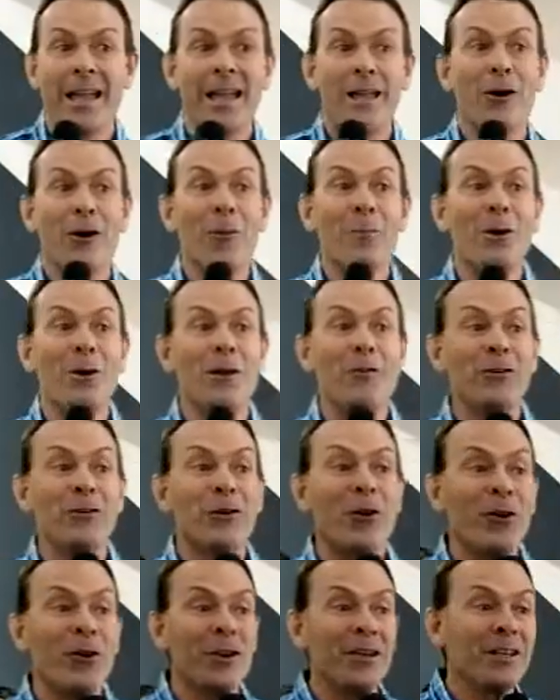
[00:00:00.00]
And I believe
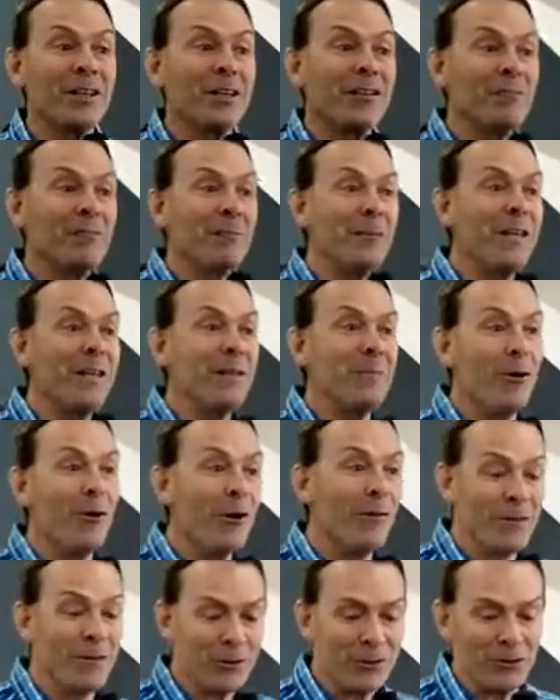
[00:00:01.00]
God can give me my
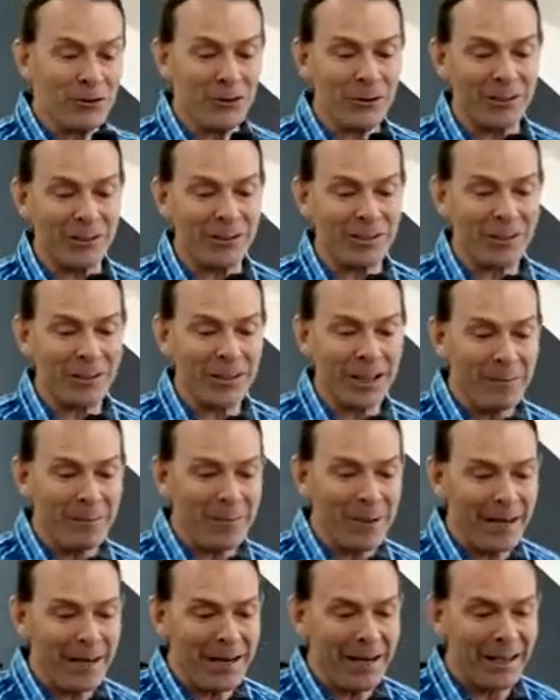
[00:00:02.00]
victories.
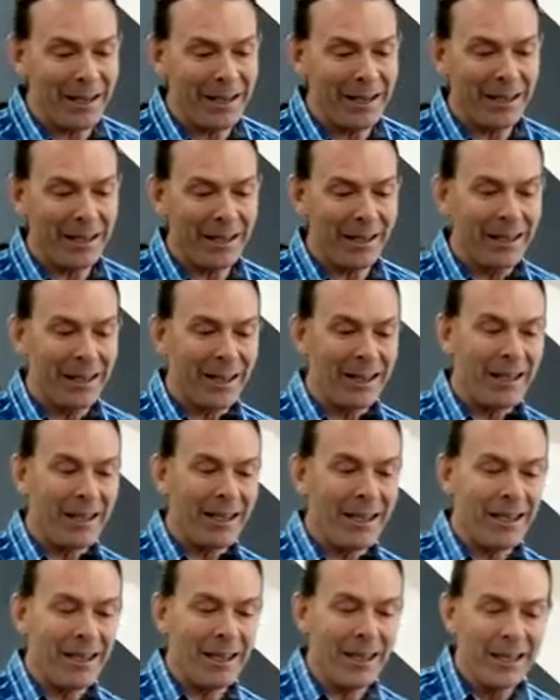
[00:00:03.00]
Amen.
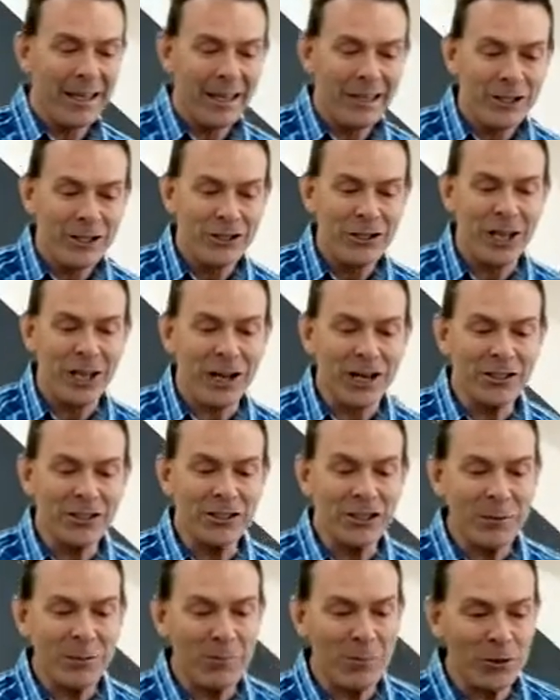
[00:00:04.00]

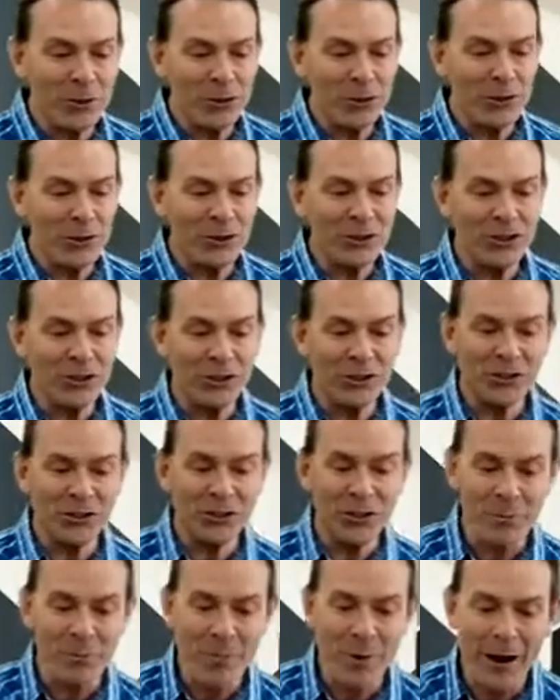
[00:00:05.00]
Jealousy produces
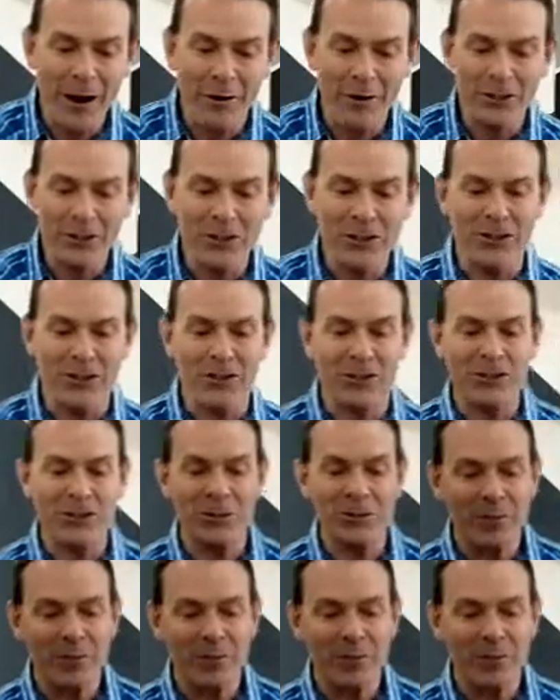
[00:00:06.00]
comparisons.